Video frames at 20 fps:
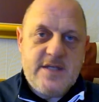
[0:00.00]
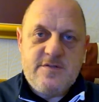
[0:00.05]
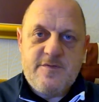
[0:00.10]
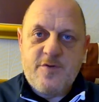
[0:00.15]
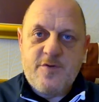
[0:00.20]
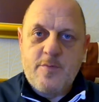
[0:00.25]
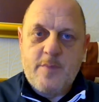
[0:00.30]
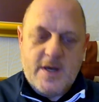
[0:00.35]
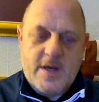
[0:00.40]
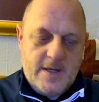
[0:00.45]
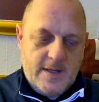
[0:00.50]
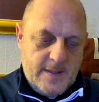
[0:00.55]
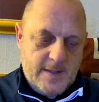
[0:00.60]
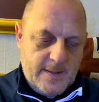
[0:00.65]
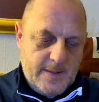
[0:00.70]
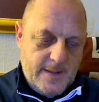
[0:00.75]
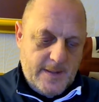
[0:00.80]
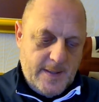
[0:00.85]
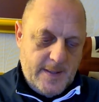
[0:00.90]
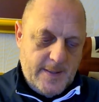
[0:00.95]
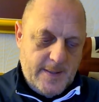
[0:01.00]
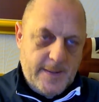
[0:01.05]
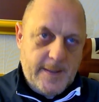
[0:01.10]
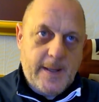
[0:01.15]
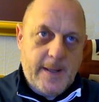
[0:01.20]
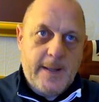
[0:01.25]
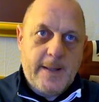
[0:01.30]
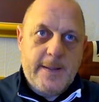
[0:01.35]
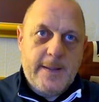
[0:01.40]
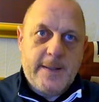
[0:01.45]
from
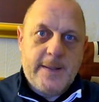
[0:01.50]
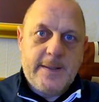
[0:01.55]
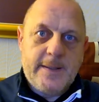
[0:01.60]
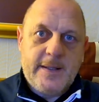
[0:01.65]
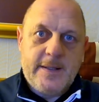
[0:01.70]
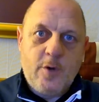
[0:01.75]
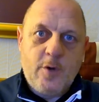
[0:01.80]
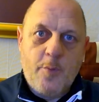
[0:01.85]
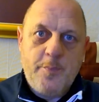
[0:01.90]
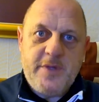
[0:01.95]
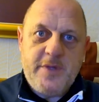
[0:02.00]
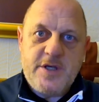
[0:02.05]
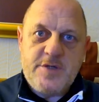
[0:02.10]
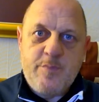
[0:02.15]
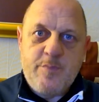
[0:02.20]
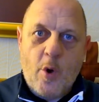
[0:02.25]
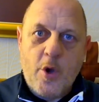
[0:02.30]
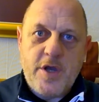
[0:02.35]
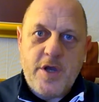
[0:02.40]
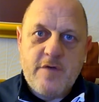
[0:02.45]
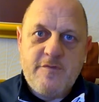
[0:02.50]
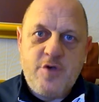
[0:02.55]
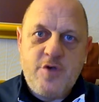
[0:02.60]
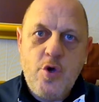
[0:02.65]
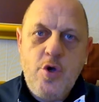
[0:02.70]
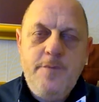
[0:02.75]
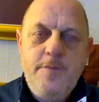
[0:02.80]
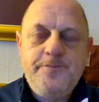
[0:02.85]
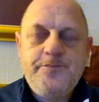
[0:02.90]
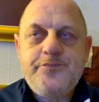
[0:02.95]
an optics point of view,